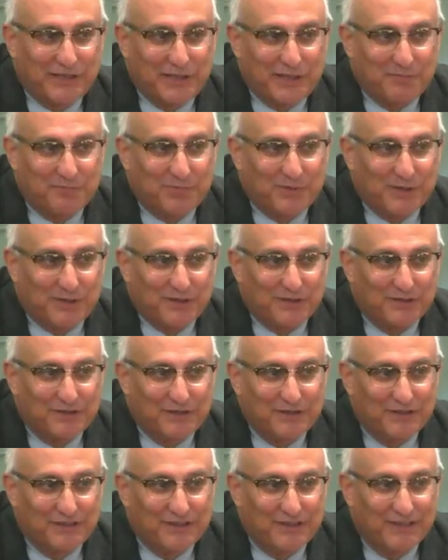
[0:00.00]
keep,
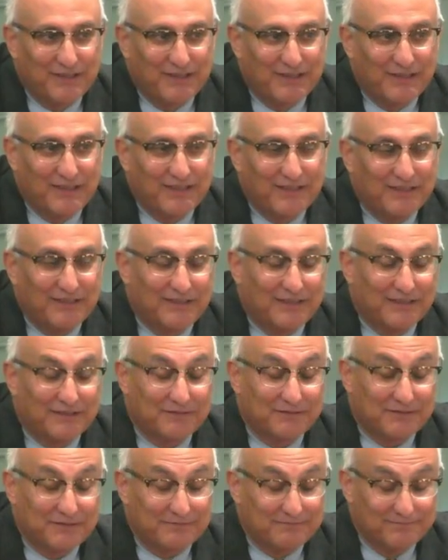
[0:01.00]

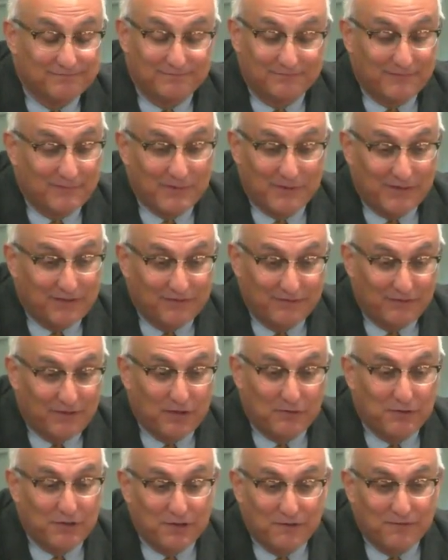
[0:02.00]
and
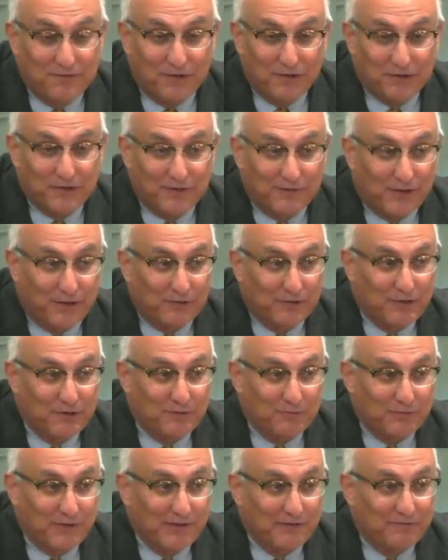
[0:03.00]
through no fault of our
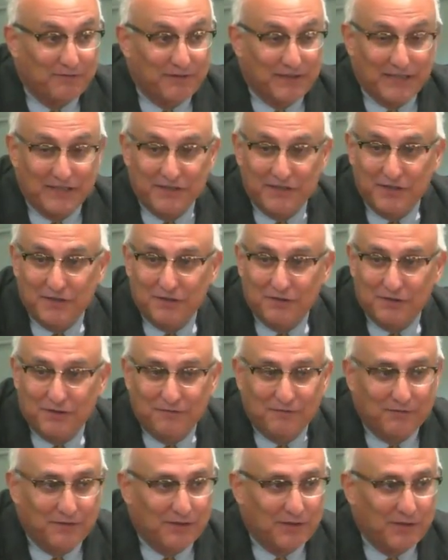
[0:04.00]
own, we've
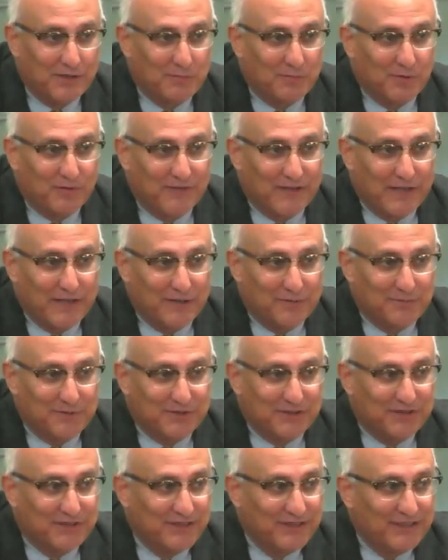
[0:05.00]
continued a number of
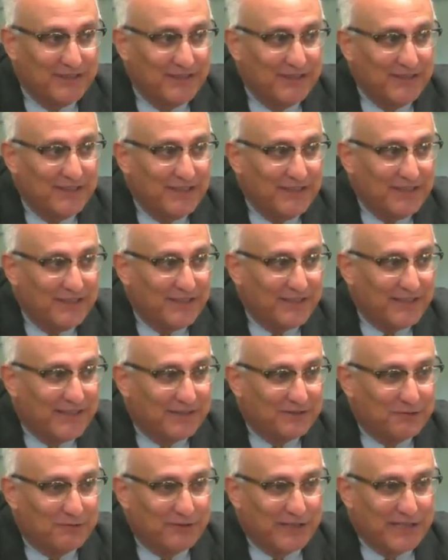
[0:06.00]
items, and
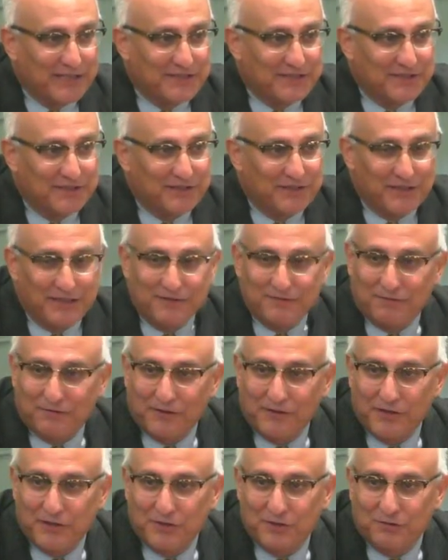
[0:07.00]
that creates the need
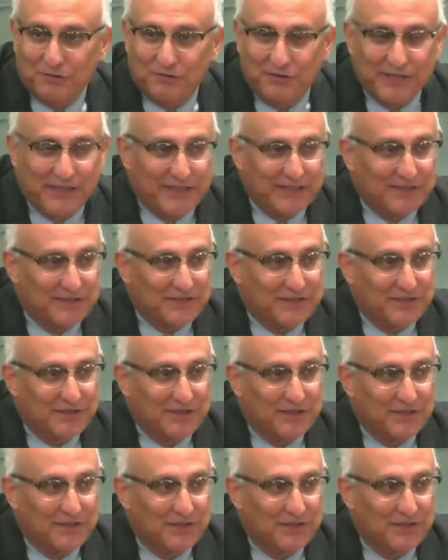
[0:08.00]
for additional dates.